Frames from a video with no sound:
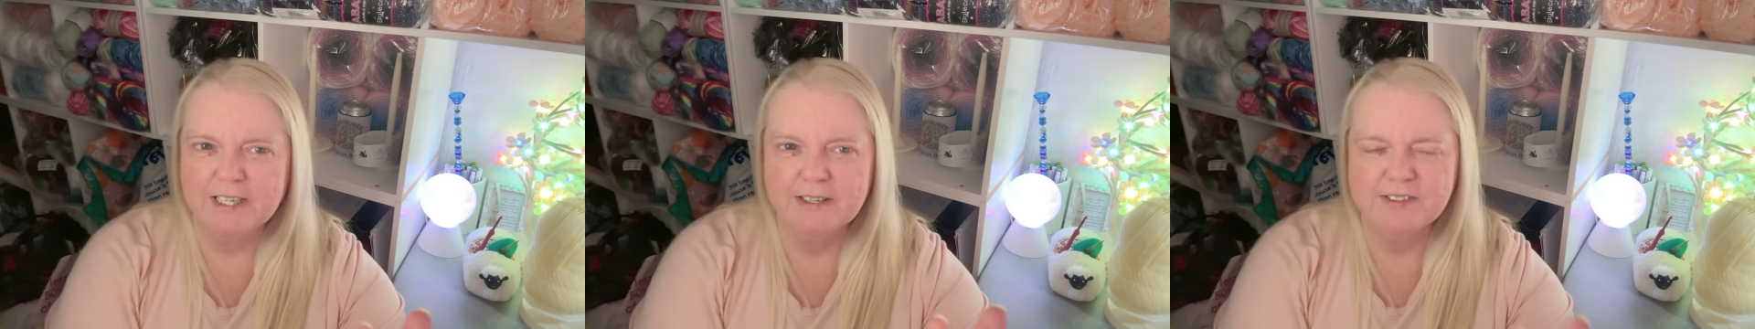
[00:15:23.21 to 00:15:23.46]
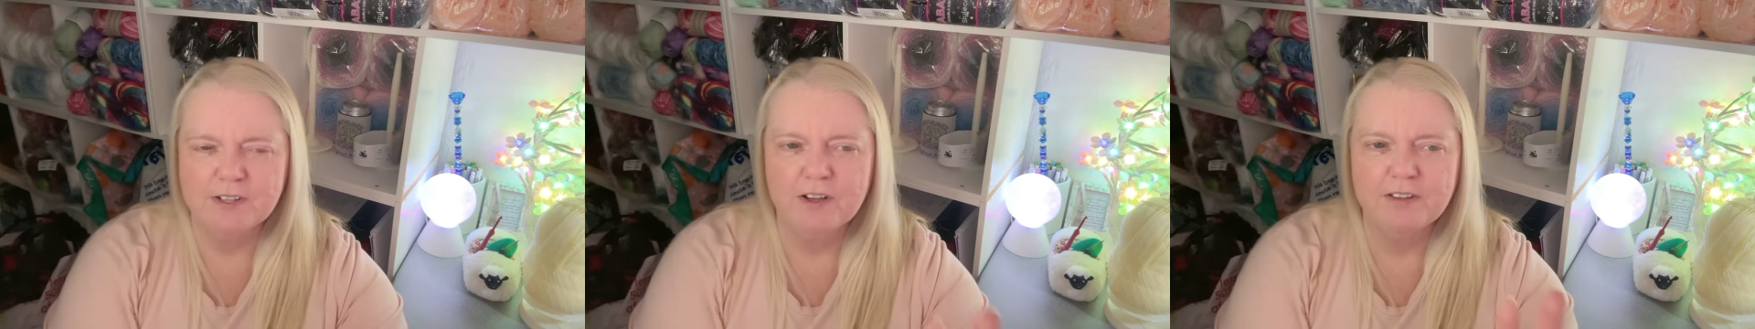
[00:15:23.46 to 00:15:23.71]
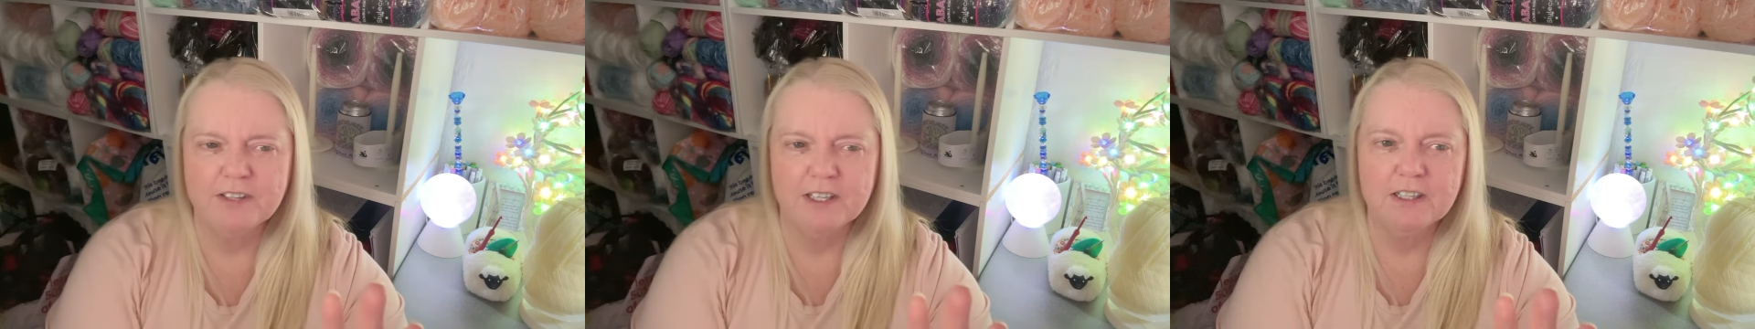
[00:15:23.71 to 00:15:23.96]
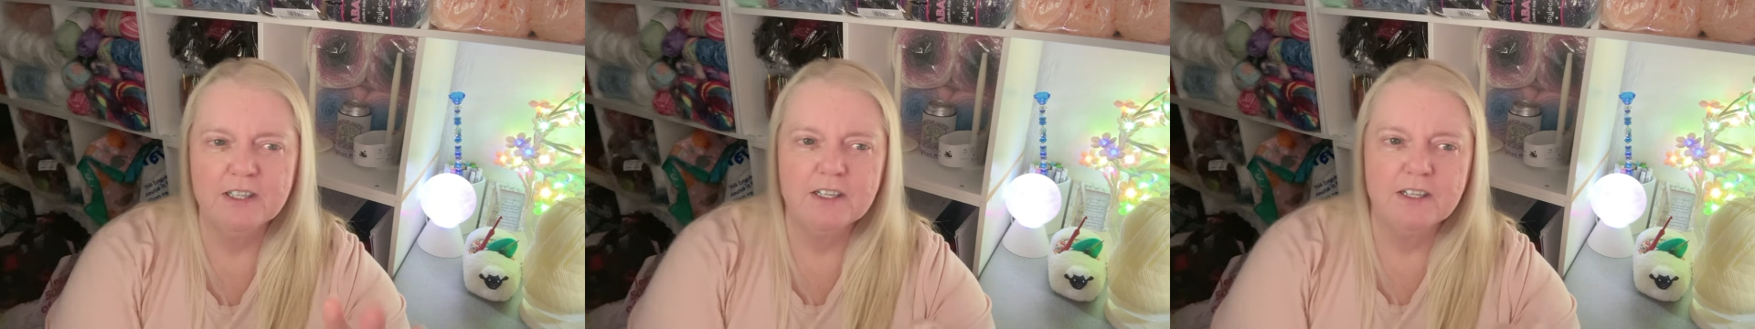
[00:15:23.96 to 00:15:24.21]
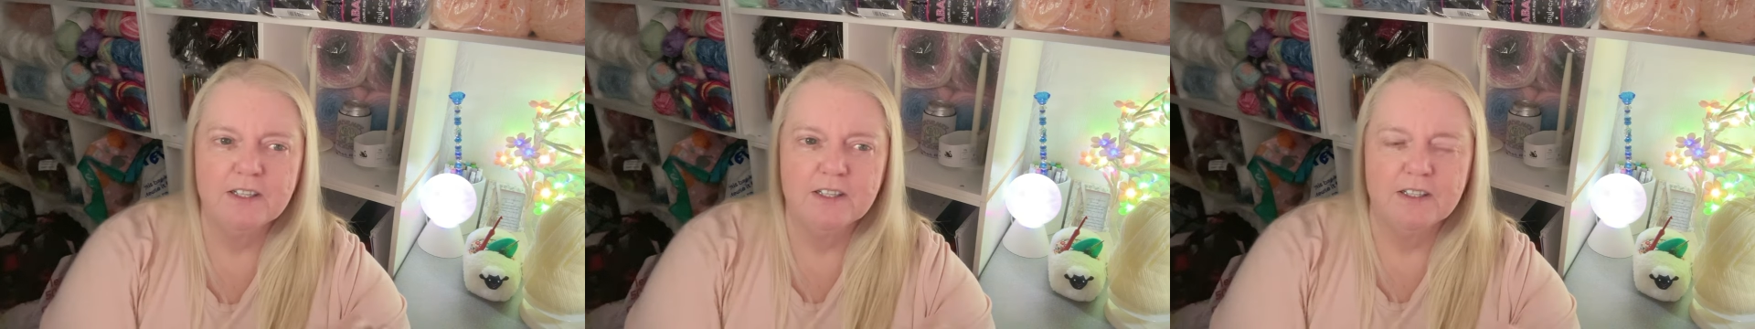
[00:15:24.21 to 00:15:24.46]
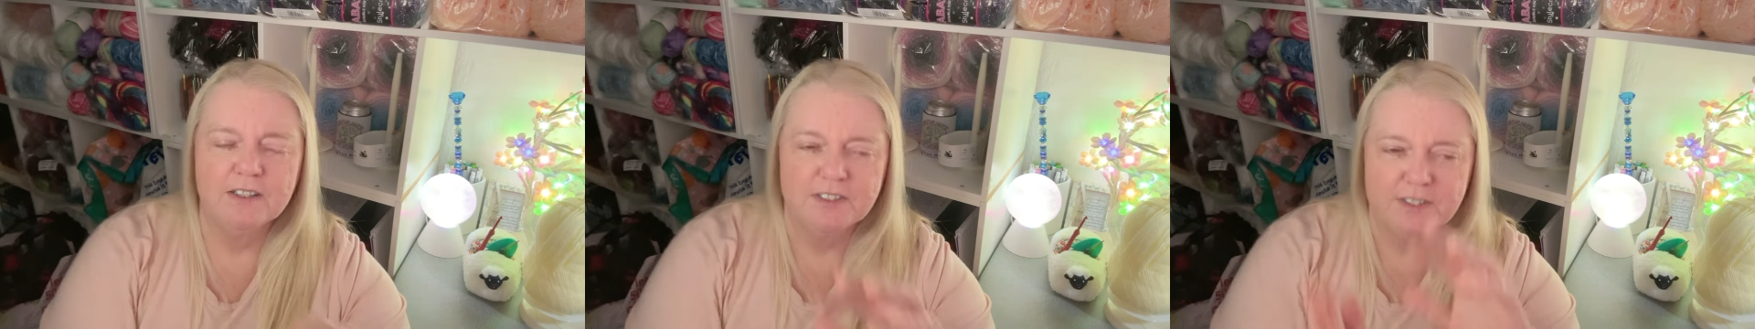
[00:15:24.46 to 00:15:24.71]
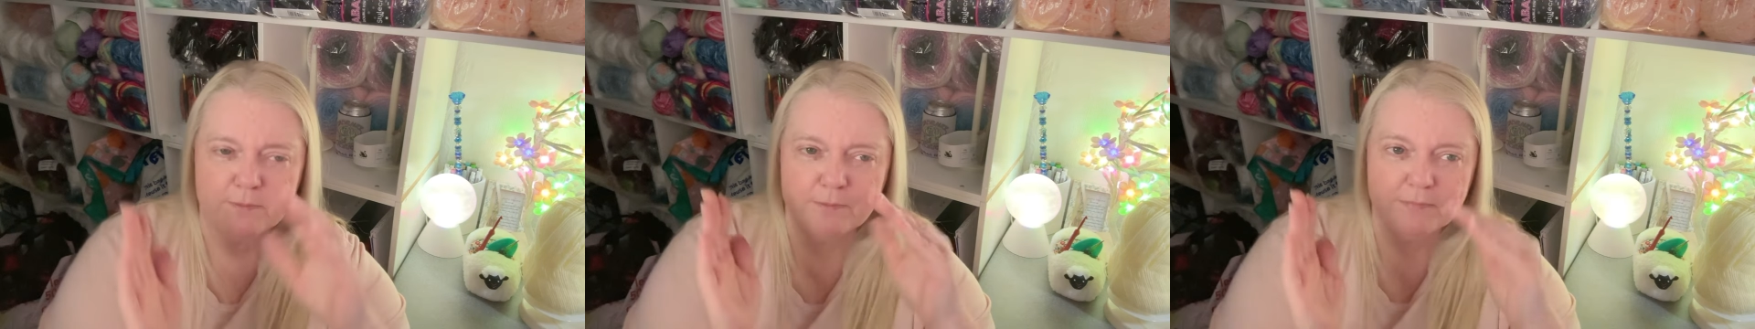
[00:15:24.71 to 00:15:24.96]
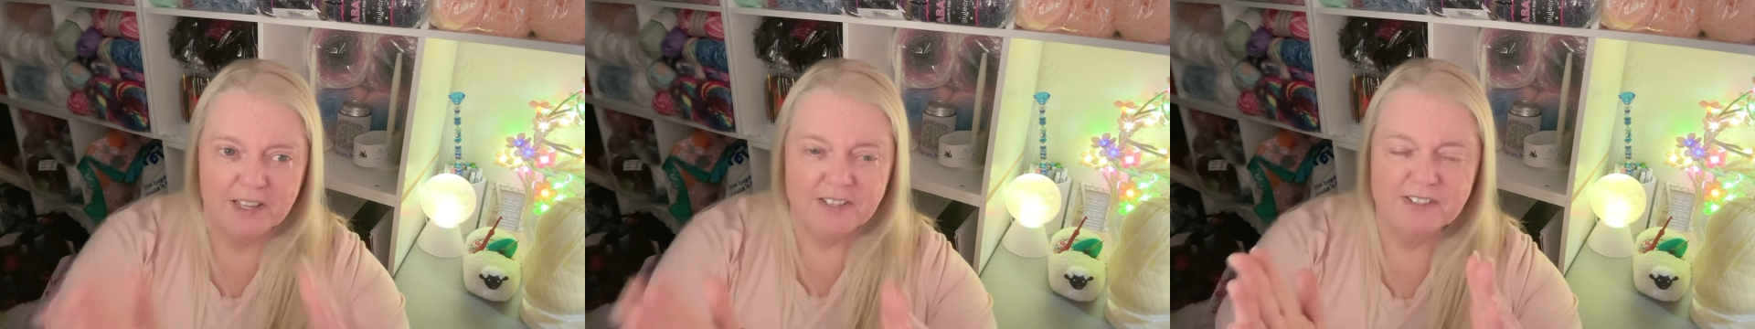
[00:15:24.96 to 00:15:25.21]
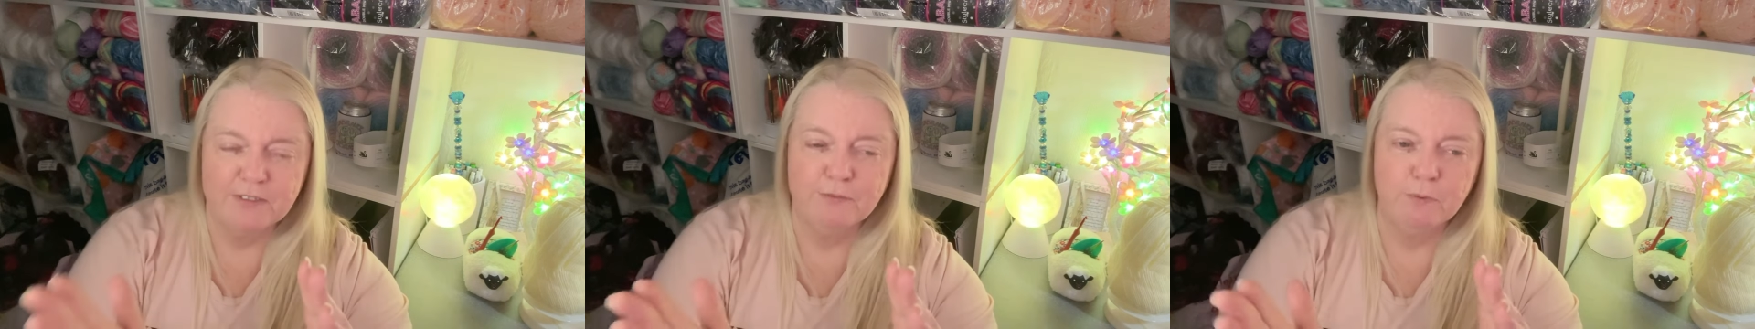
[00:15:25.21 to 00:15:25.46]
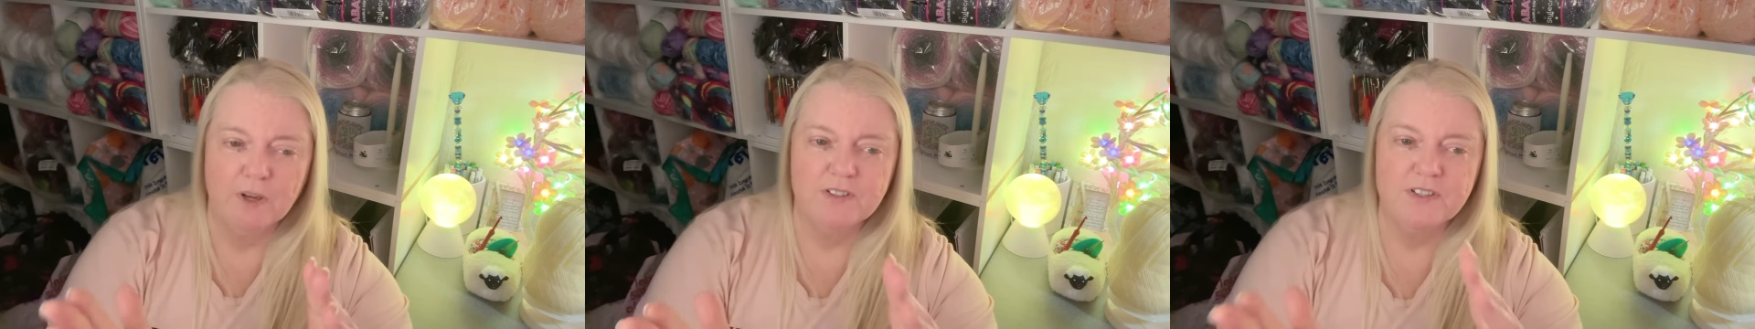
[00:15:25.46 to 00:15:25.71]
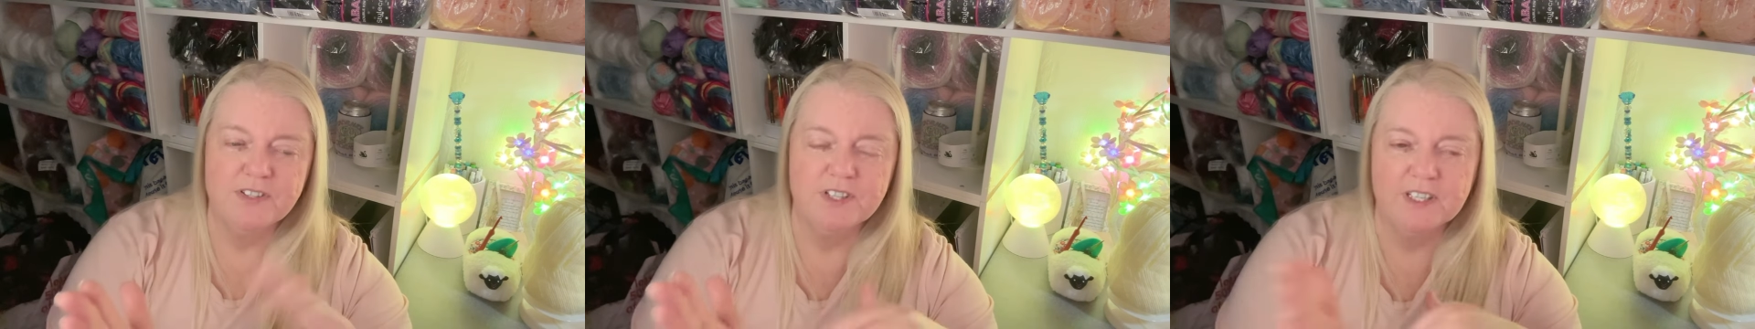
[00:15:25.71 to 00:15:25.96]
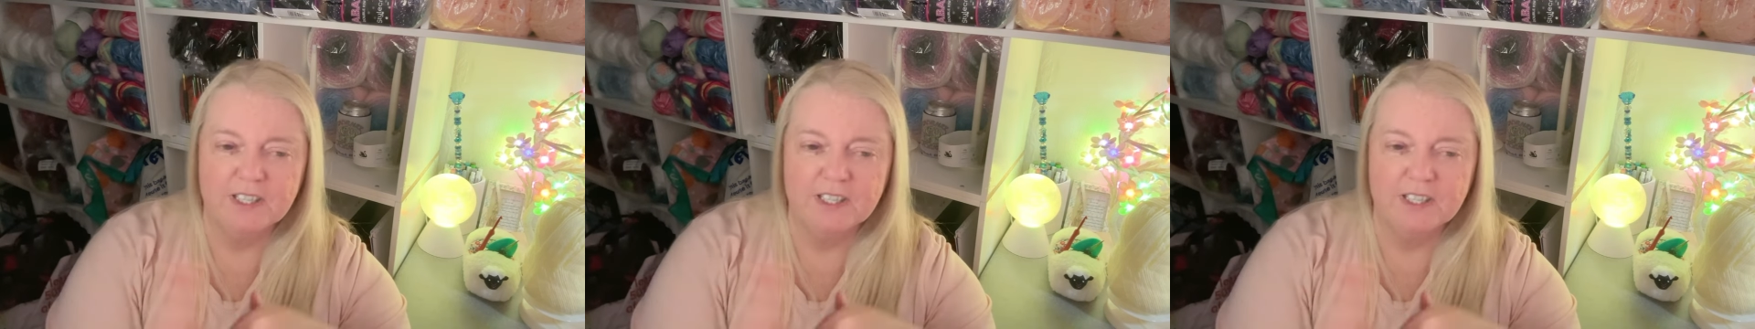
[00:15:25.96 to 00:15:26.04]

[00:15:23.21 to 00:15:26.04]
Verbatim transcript: It's either some massive ones that